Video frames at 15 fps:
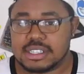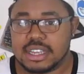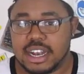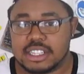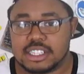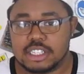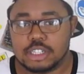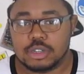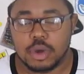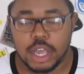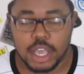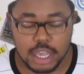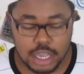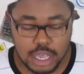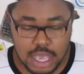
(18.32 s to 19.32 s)
decided to do
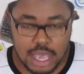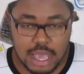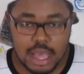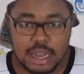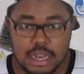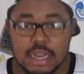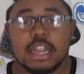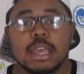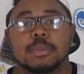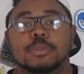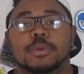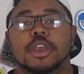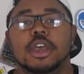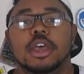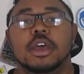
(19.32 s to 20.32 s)
a leap
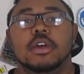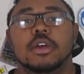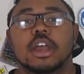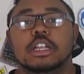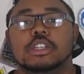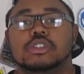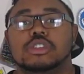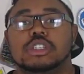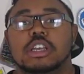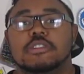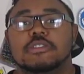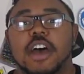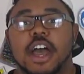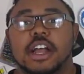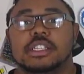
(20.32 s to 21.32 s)
year Interesting
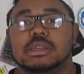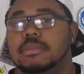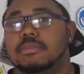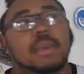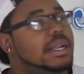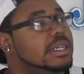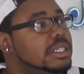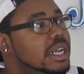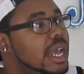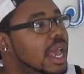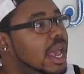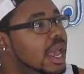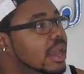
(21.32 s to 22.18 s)
Fact Monday.